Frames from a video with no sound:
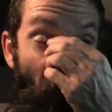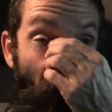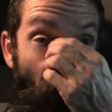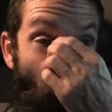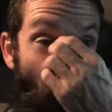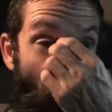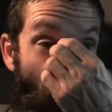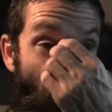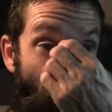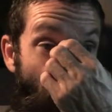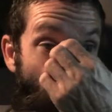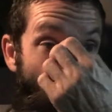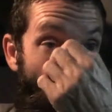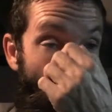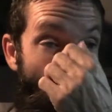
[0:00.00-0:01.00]
What
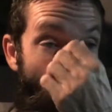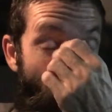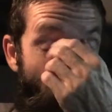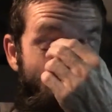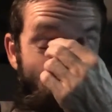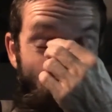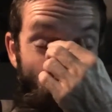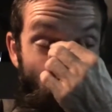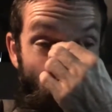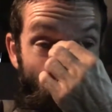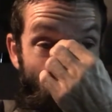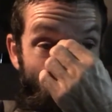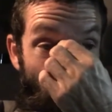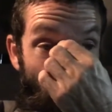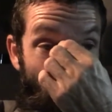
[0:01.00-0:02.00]
religion will that be?
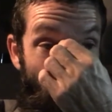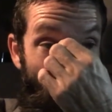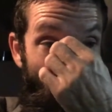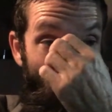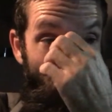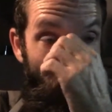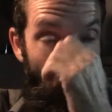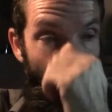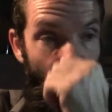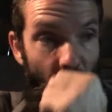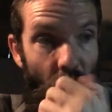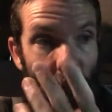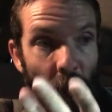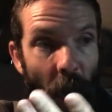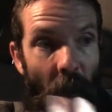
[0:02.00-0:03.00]
Well, you know, there's
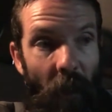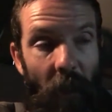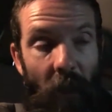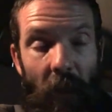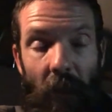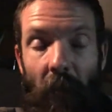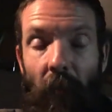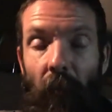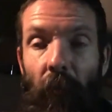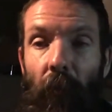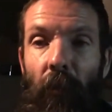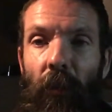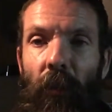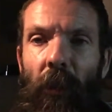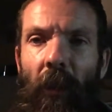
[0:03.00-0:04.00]
good pockets of
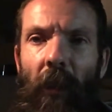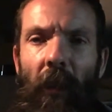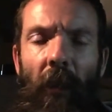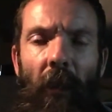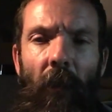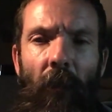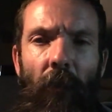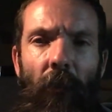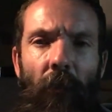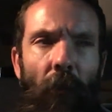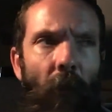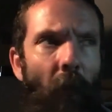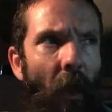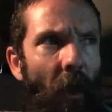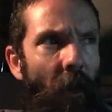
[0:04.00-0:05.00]
Christianity. There's
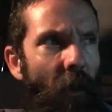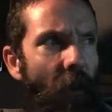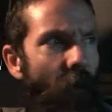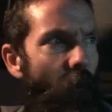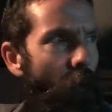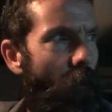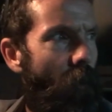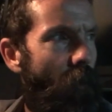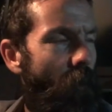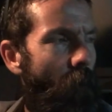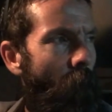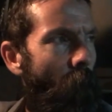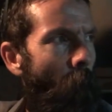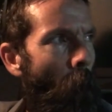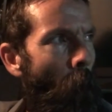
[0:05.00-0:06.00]
good pockets of
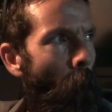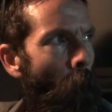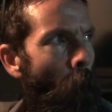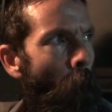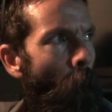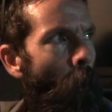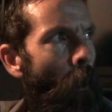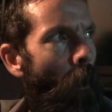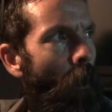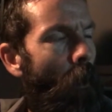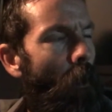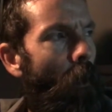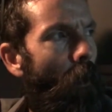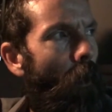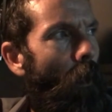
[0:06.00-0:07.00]
Buddhism.
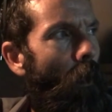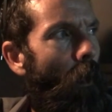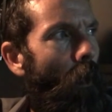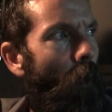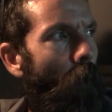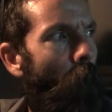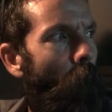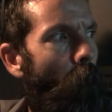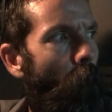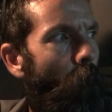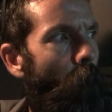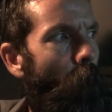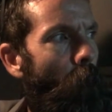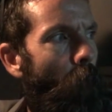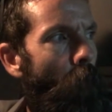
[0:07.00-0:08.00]

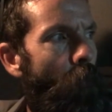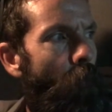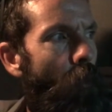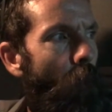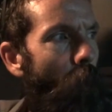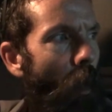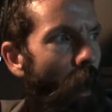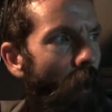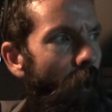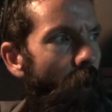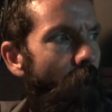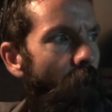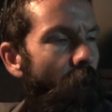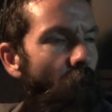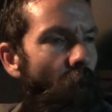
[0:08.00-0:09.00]
There's good
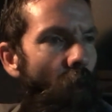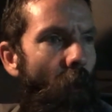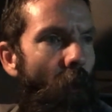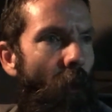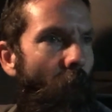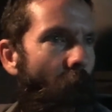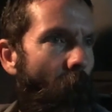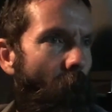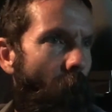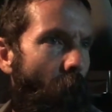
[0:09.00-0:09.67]
pockets of yoga.